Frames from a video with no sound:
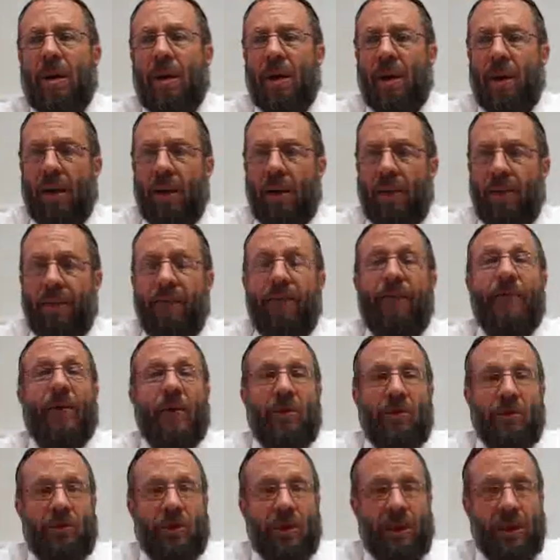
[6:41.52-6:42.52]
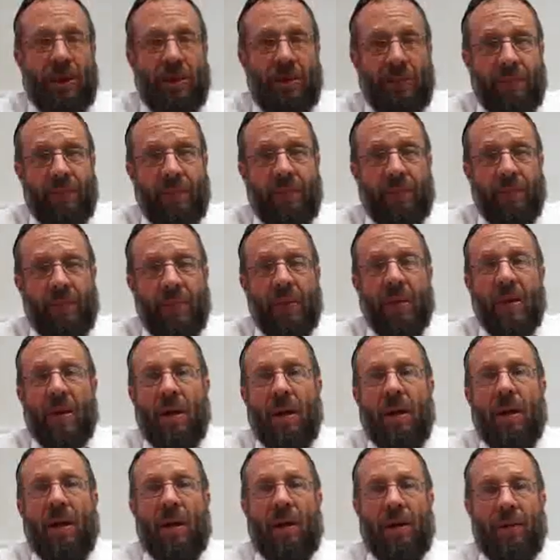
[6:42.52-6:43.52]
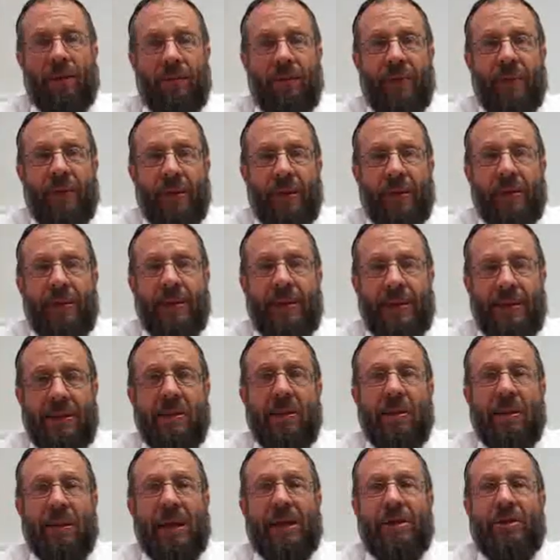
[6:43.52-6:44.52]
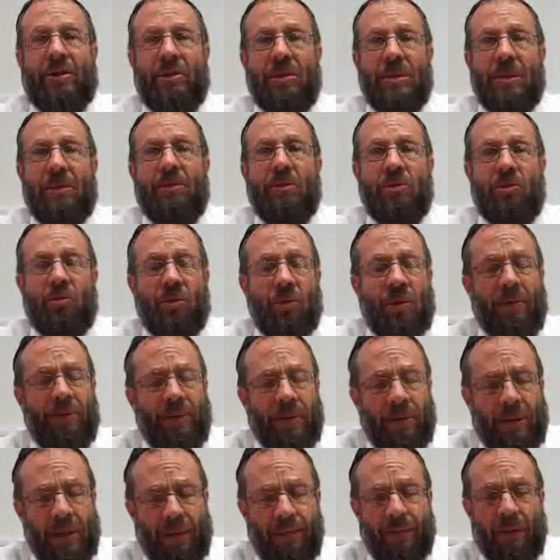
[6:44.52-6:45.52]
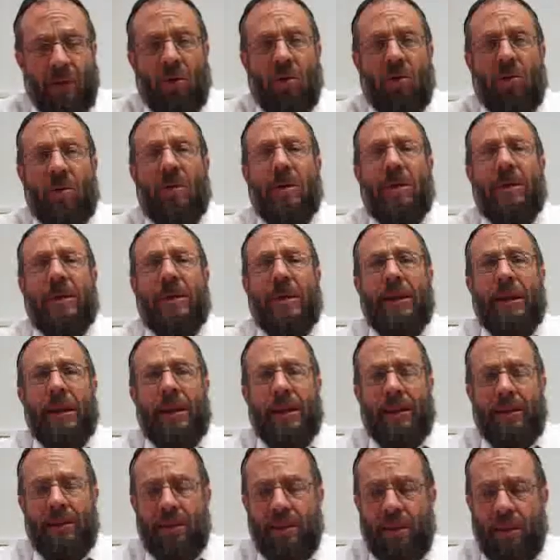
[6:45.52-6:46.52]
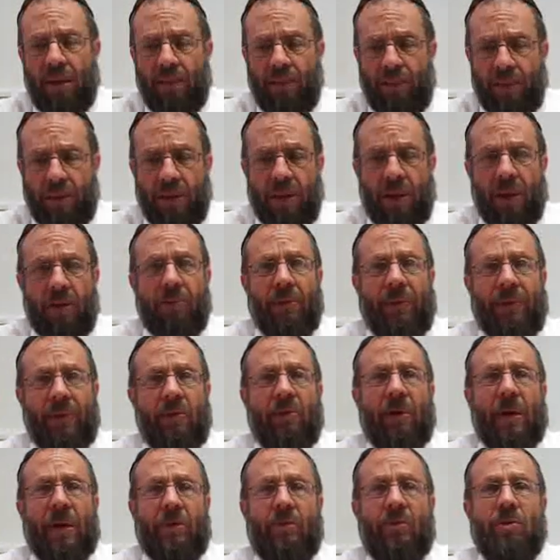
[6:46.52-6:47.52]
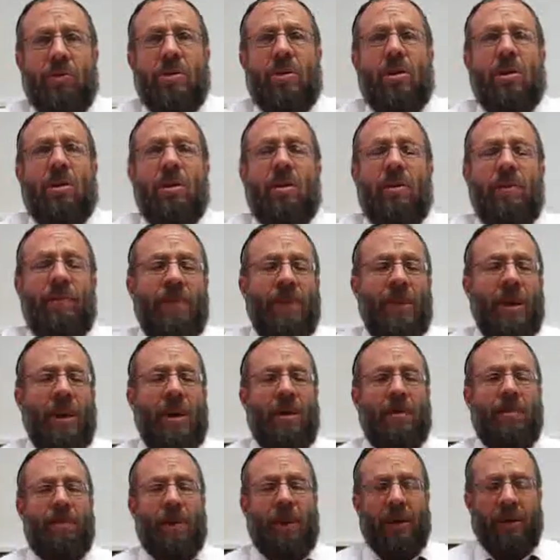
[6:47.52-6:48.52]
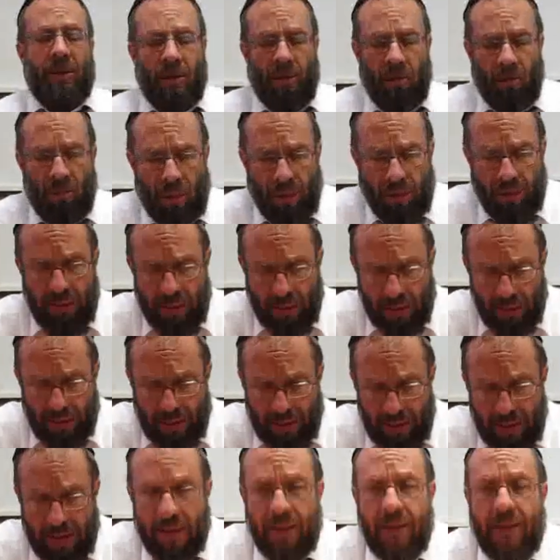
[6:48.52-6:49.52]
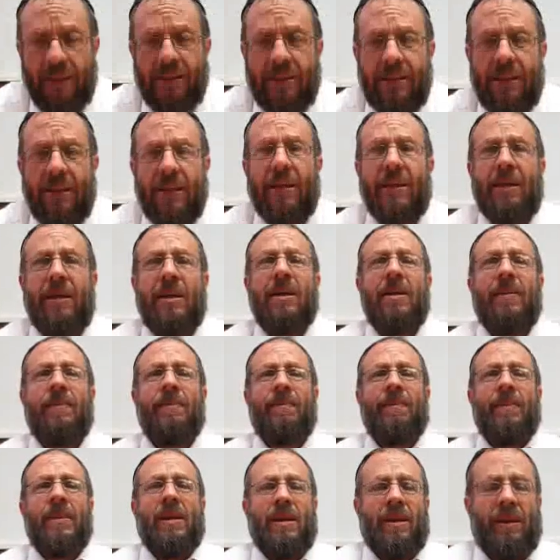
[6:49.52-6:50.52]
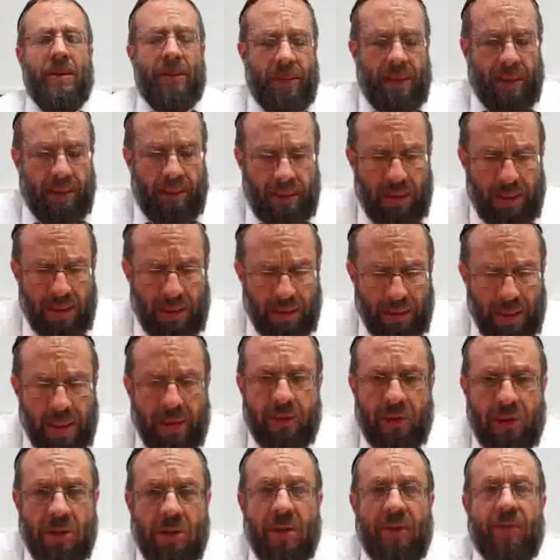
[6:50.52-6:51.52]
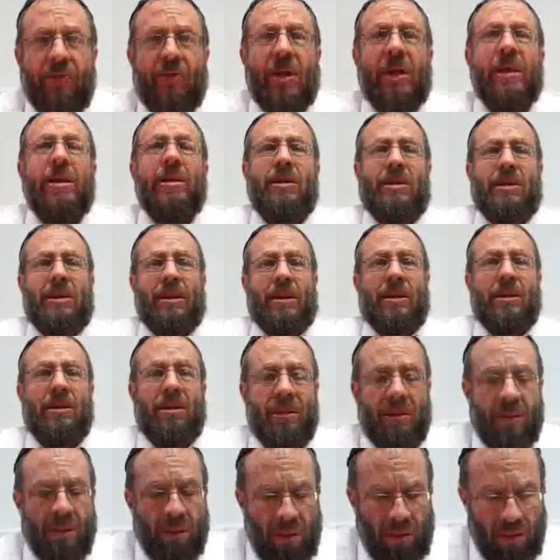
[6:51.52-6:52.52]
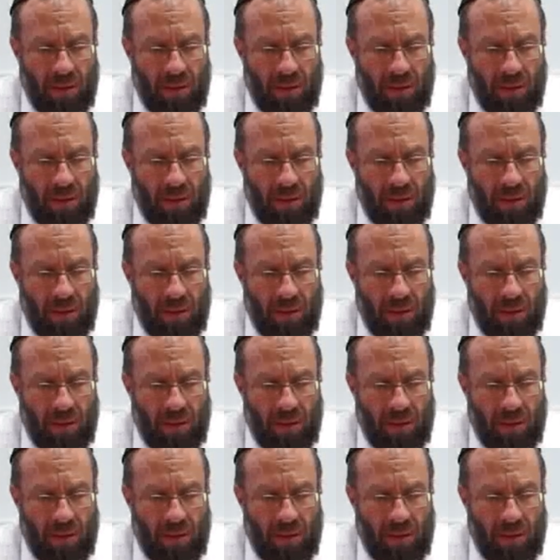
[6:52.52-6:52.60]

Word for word: um, version of these lectures that were delivered orally at Bernard Revel Graduate School. But one could clearly see that the lectures of Genesis,